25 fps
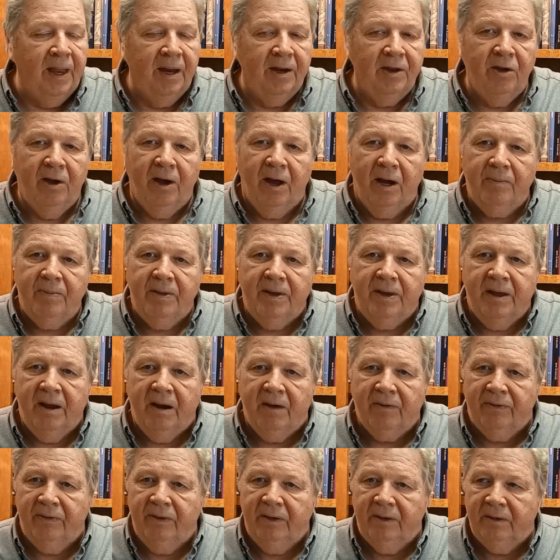You got to be
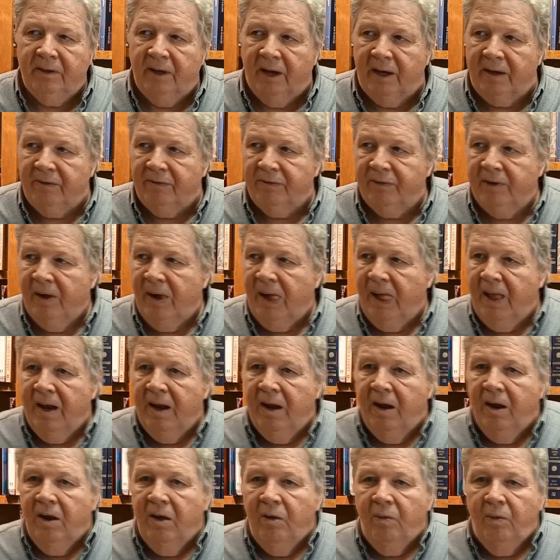careful in life.
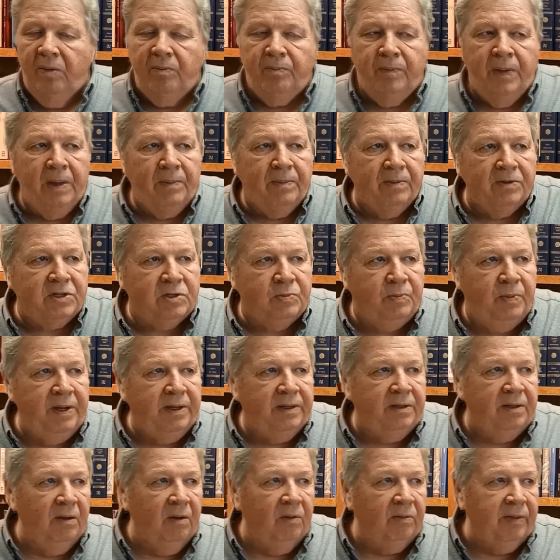When people
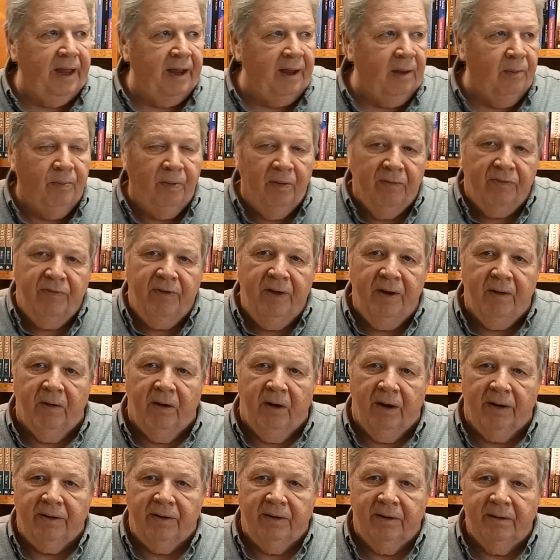speak to you, they can put fear
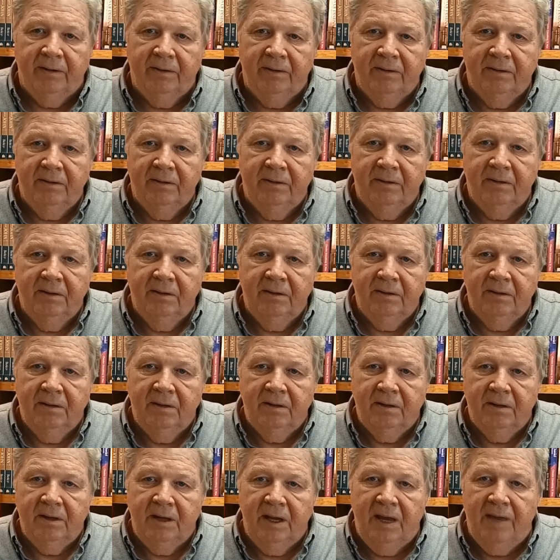on you. So
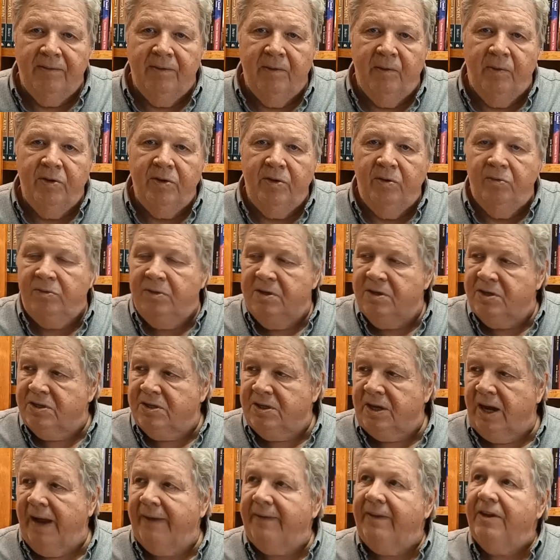Even when you
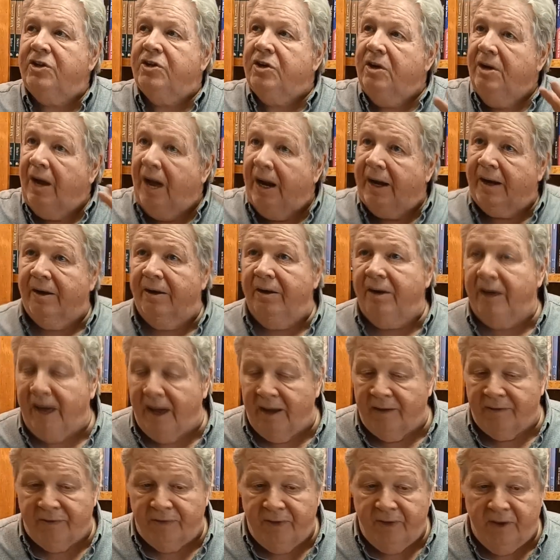decide that you're not going to
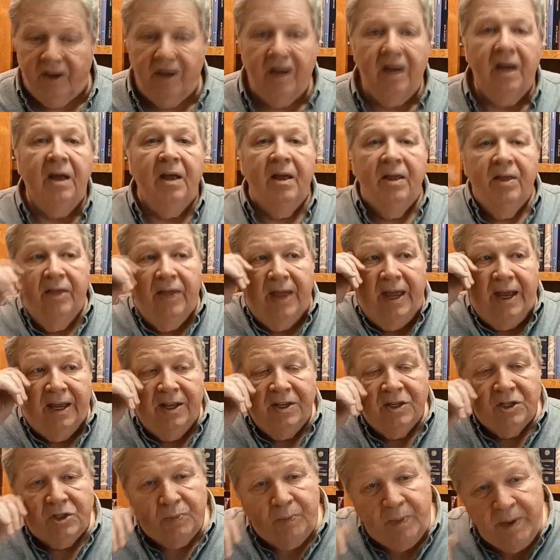have fear, they
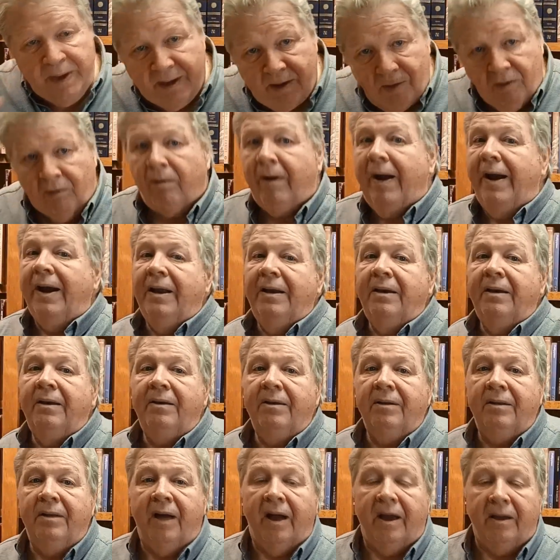can speak it right into
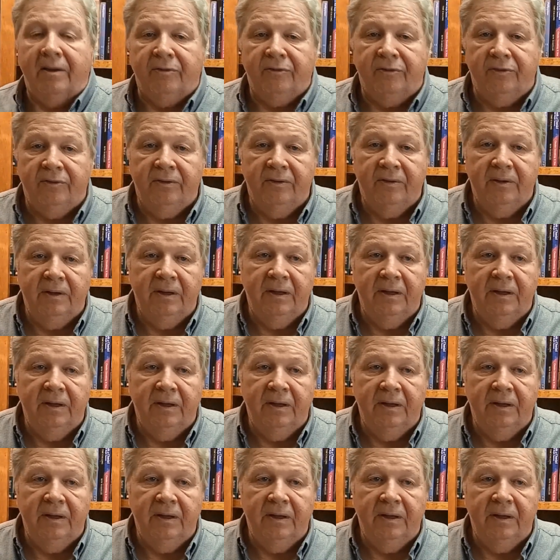your life.